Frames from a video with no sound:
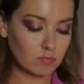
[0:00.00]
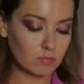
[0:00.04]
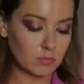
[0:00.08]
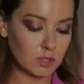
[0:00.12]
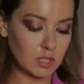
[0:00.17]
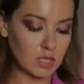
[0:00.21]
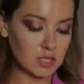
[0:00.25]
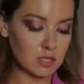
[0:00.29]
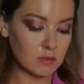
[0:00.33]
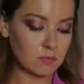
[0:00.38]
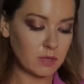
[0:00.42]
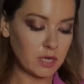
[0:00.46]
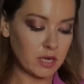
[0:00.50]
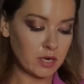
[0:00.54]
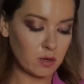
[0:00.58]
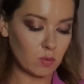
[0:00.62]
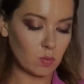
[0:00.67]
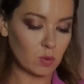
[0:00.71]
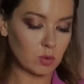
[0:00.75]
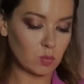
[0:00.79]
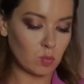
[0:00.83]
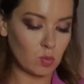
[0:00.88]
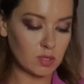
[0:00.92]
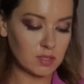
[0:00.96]
doesn't matter
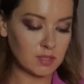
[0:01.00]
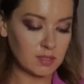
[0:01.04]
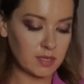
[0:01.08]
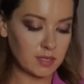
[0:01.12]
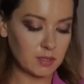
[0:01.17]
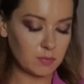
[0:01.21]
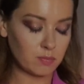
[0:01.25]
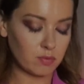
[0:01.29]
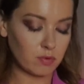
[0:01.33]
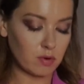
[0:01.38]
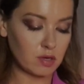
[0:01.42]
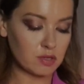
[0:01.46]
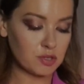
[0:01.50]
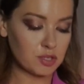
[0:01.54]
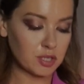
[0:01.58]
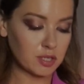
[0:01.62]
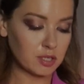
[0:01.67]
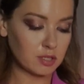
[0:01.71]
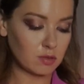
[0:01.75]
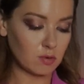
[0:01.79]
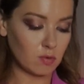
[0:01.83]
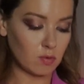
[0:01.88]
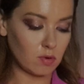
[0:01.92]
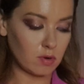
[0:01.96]
what was that
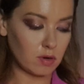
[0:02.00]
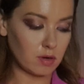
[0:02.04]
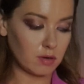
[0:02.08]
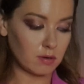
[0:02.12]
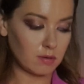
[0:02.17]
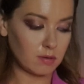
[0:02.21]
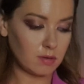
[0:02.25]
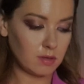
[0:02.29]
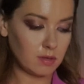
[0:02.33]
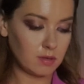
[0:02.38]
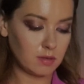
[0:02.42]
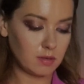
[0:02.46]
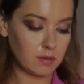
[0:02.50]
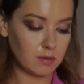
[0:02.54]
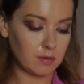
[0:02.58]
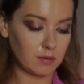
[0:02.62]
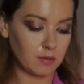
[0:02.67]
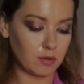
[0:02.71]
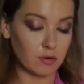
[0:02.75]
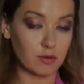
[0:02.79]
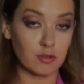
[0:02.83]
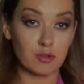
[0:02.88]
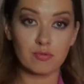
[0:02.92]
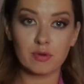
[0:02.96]
project or
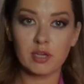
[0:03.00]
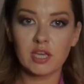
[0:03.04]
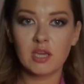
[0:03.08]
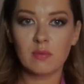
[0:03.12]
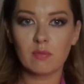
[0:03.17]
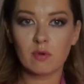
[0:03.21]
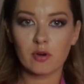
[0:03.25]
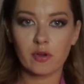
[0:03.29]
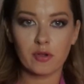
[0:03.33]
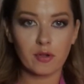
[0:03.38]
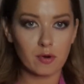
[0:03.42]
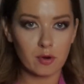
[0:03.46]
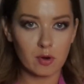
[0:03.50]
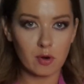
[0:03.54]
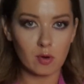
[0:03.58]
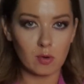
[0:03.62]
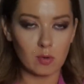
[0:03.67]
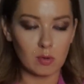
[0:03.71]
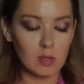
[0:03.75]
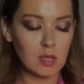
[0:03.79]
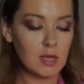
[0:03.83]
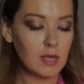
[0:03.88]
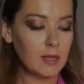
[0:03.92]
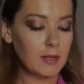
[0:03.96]
your dream or your
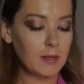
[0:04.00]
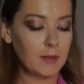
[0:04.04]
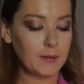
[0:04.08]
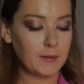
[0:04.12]
goal.